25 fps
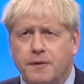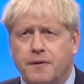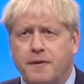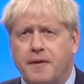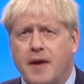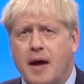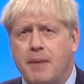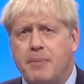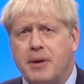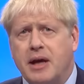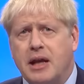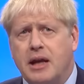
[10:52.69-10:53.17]
And
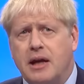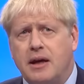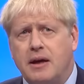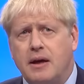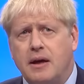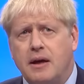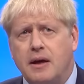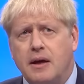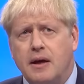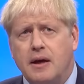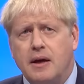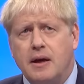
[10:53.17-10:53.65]
they're beginning
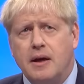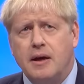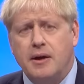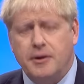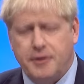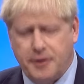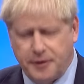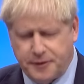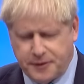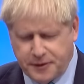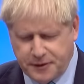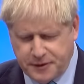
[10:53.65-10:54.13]

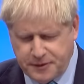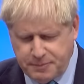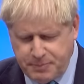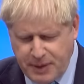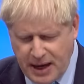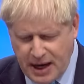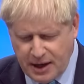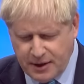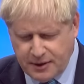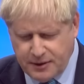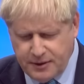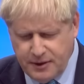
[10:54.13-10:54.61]
to
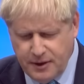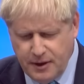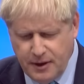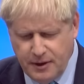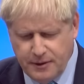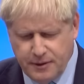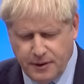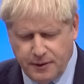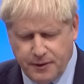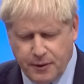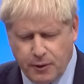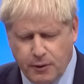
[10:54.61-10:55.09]
suspect
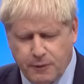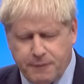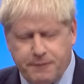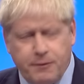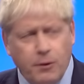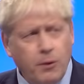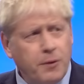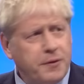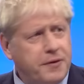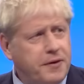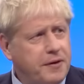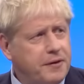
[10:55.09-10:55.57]
that there are
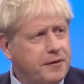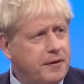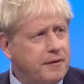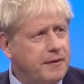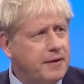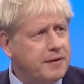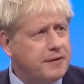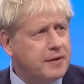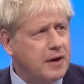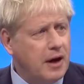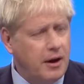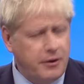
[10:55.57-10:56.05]
forces in
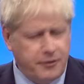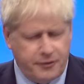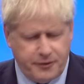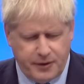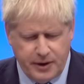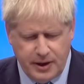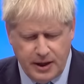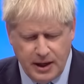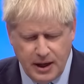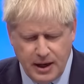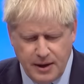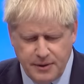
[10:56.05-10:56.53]
this
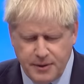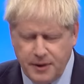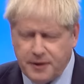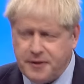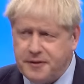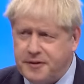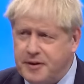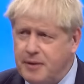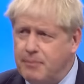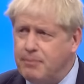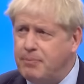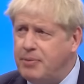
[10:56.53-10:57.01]
country that
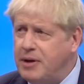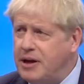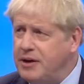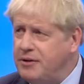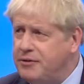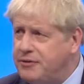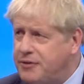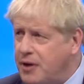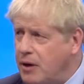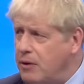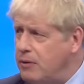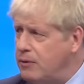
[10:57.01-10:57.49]
simply
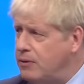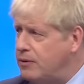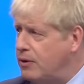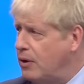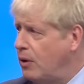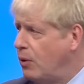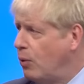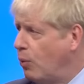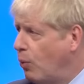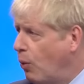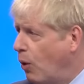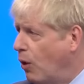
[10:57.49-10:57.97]
don't
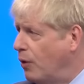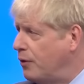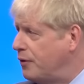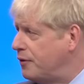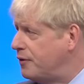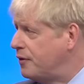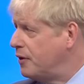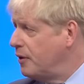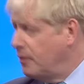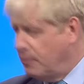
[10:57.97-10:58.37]
want